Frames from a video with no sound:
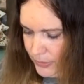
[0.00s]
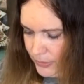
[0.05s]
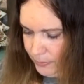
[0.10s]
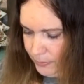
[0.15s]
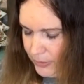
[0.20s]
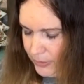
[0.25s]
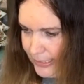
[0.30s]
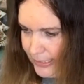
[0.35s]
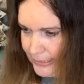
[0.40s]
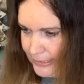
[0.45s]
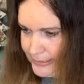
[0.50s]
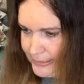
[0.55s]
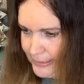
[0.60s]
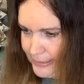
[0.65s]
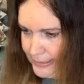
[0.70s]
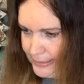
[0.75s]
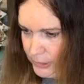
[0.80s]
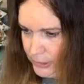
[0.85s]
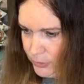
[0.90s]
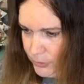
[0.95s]
gonna bring it
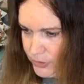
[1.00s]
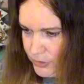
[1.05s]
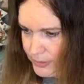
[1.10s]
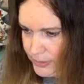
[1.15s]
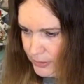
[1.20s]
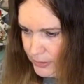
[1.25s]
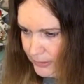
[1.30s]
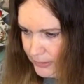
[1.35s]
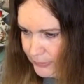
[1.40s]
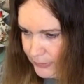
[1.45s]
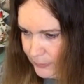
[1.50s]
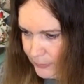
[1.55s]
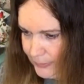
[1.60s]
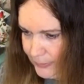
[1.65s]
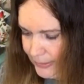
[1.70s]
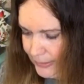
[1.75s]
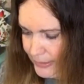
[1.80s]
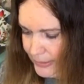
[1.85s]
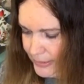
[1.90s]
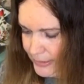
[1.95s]
down just a little
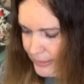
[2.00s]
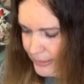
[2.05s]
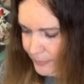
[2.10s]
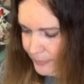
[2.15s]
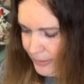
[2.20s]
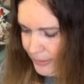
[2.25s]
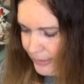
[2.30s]
bit.